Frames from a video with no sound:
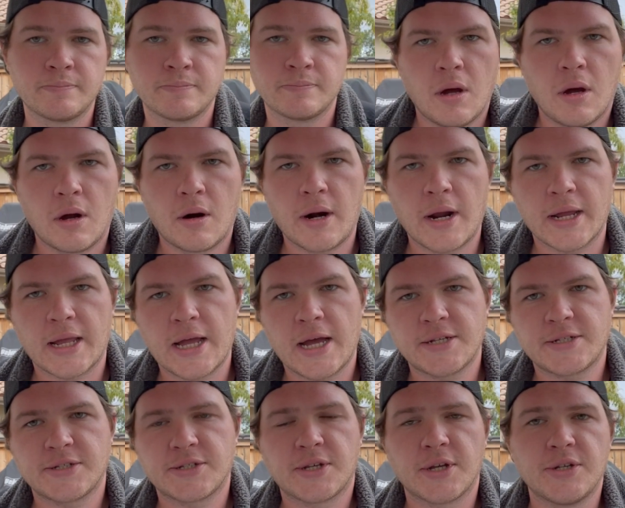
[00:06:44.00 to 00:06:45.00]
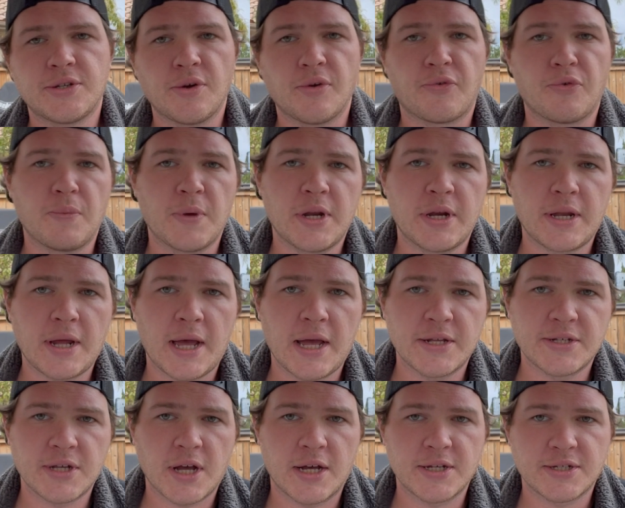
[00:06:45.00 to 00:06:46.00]
All right, guys, that's going to do it for me today.
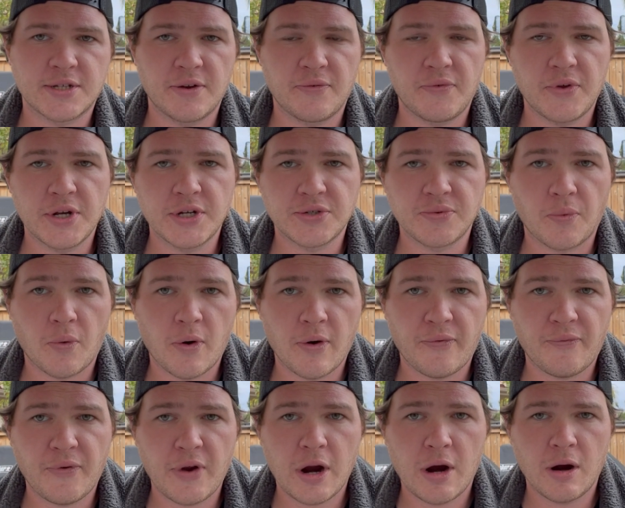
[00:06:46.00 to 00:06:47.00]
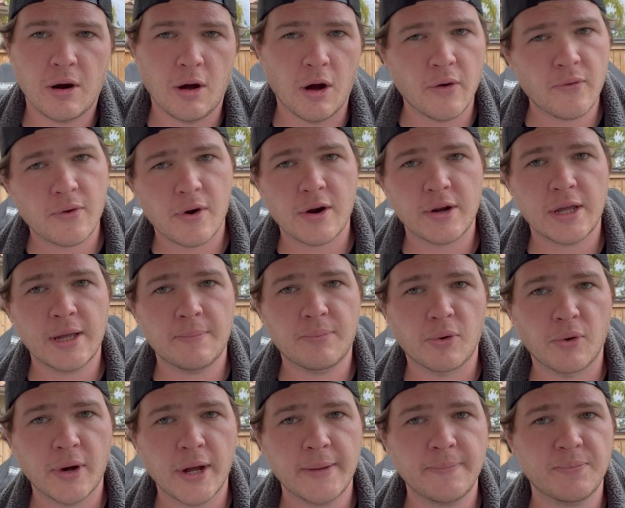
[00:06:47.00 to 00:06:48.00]
It's Austin Vintage Warfare. Overarching
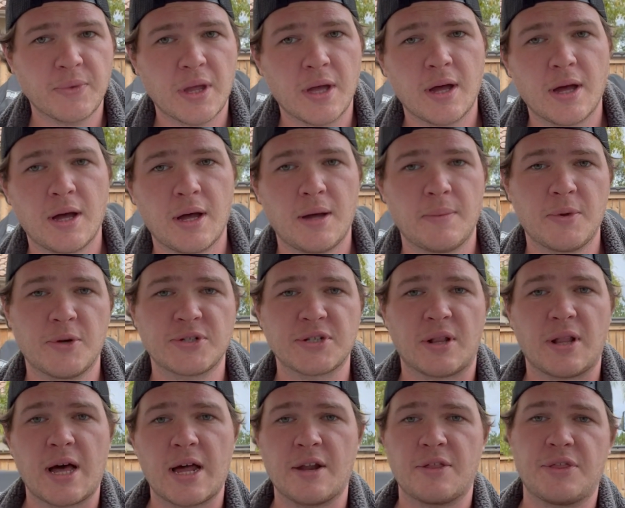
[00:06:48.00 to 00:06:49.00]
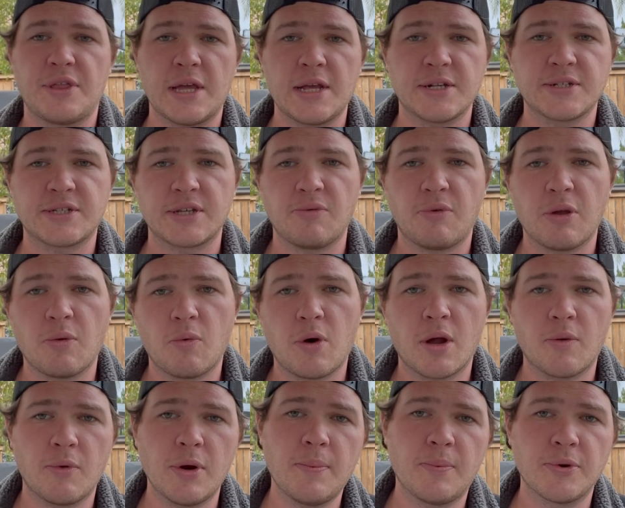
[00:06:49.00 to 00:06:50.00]
point, there's a lot of things that we
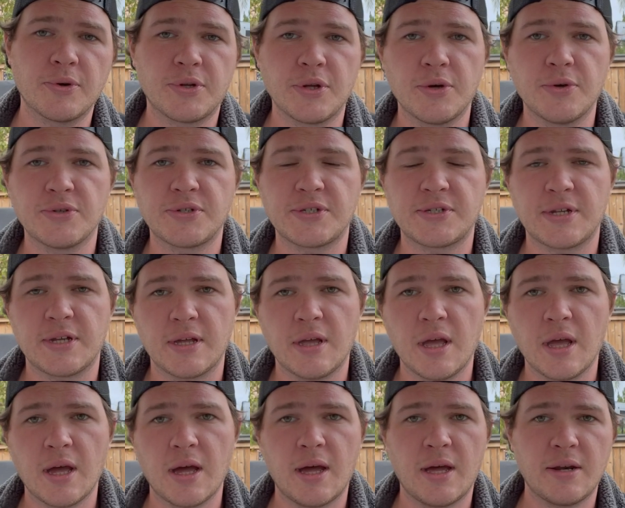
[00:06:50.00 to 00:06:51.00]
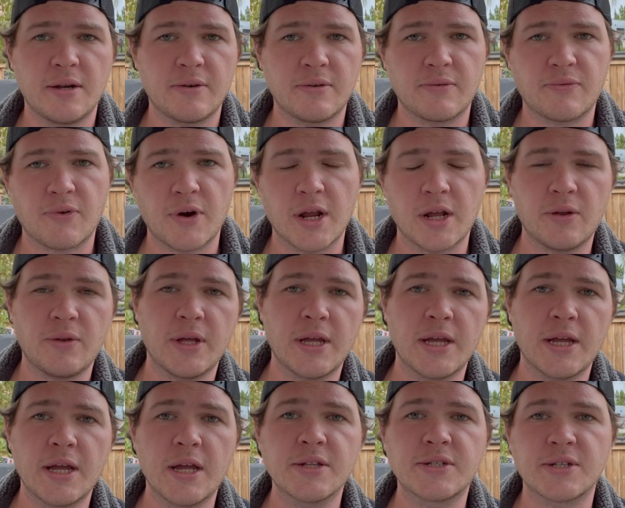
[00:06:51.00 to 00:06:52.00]
want reproduced, and
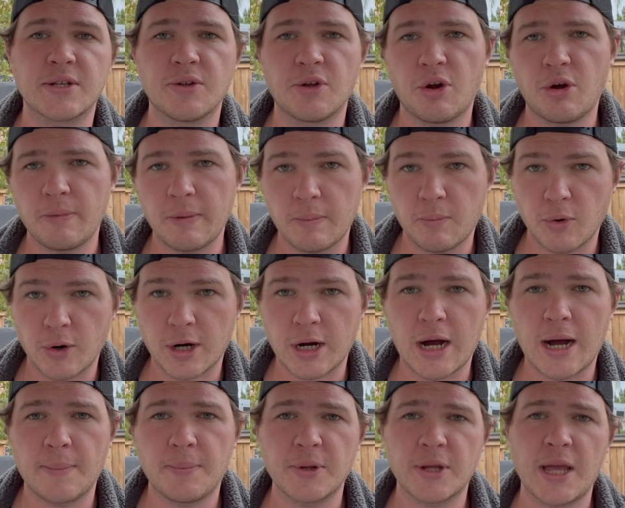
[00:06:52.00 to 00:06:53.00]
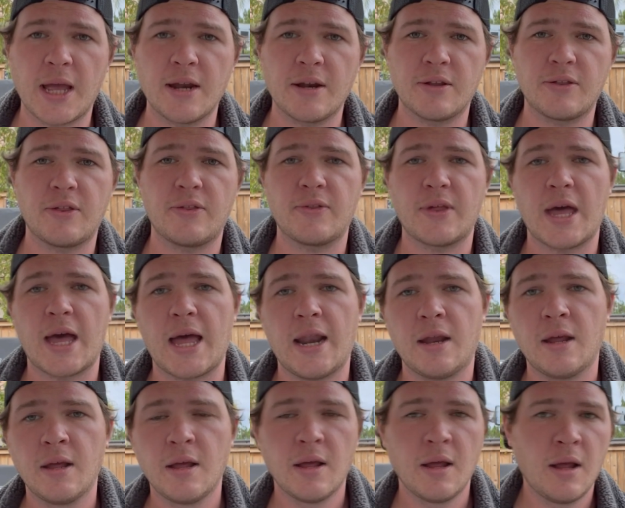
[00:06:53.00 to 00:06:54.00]
frankly, it's a little bit more complicated than that.
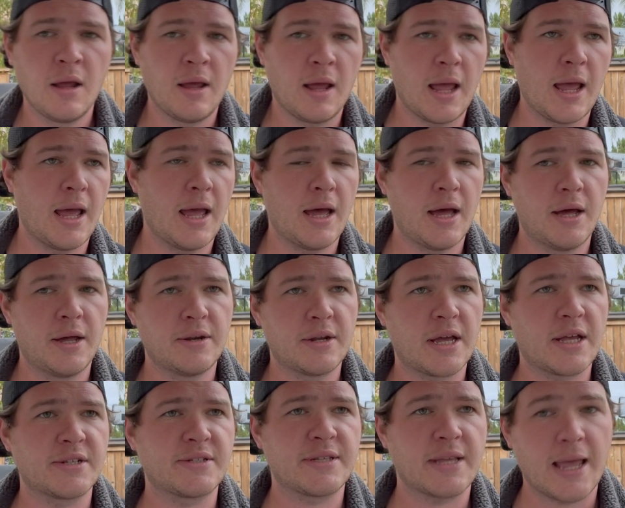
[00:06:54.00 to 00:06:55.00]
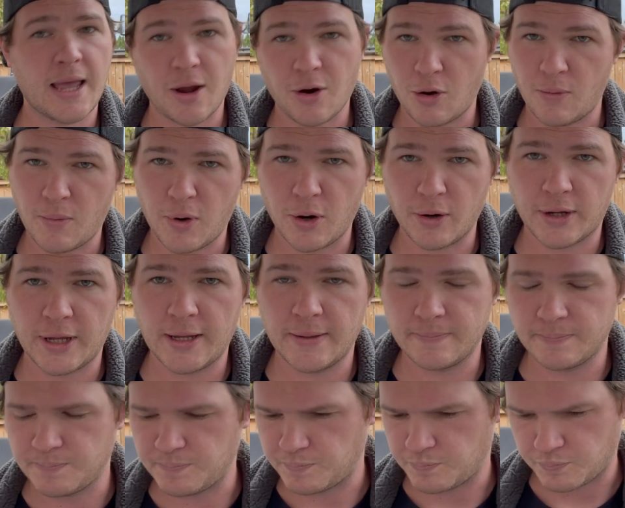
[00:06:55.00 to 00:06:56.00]
And as the AR market
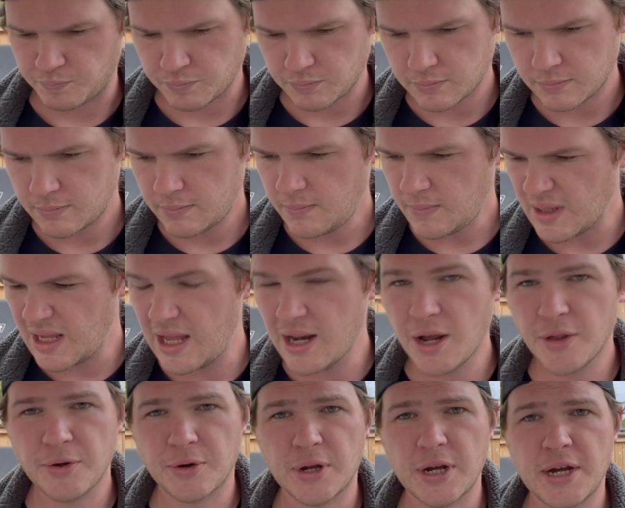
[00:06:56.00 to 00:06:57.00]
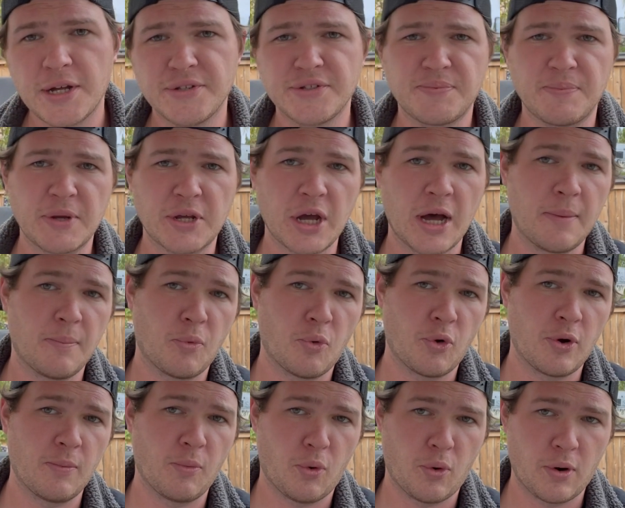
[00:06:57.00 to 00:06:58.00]
and other guns become
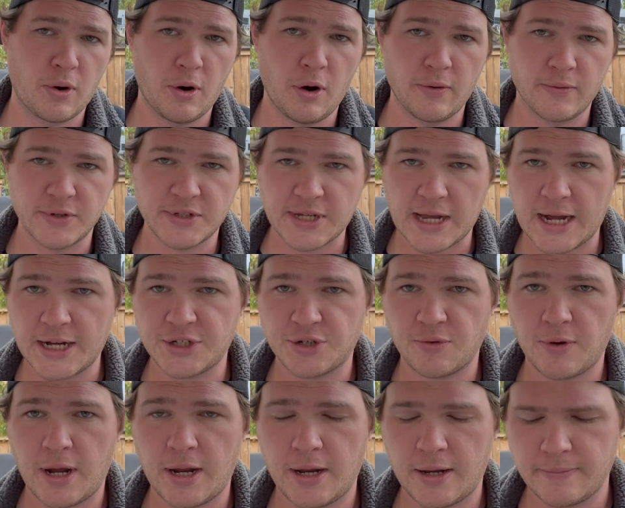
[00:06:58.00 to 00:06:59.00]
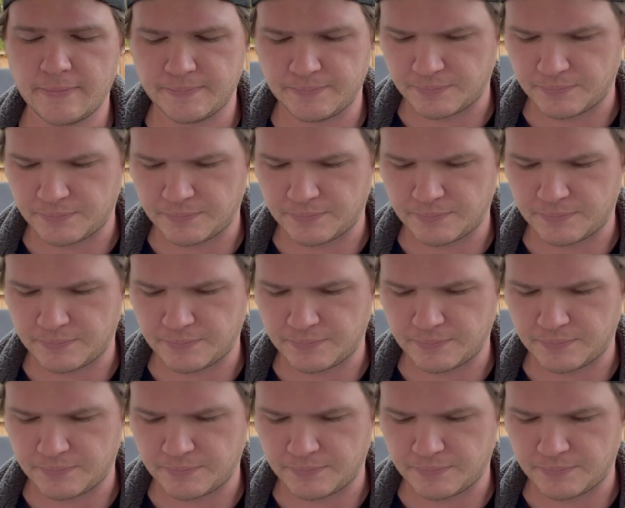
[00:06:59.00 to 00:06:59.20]
more and more oversaturated,